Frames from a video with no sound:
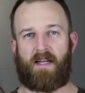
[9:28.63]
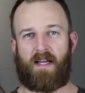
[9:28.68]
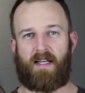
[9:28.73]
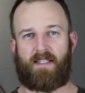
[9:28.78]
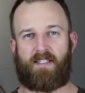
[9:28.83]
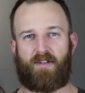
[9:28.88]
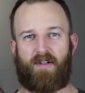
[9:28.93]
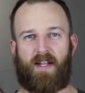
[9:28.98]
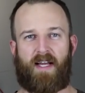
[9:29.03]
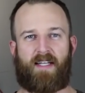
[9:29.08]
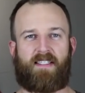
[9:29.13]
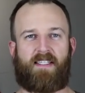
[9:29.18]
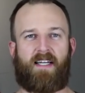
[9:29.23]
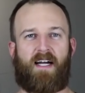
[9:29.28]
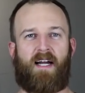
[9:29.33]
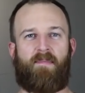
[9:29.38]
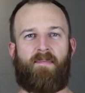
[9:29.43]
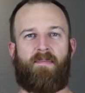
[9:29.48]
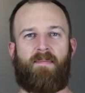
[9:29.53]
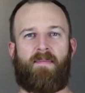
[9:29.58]
Until next
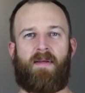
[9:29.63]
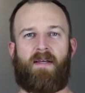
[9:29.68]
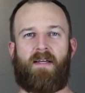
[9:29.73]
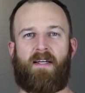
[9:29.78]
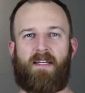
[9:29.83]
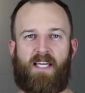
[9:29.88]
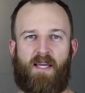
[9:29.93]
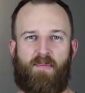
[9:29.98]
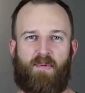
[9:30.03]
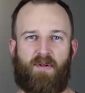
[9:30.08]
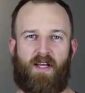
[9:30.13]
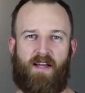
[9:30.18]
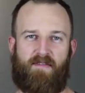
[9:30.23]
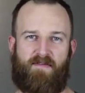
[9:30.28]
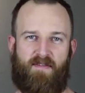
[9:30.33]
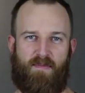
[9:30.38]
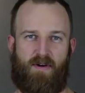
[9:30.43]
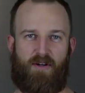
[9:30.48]
time, keep your life in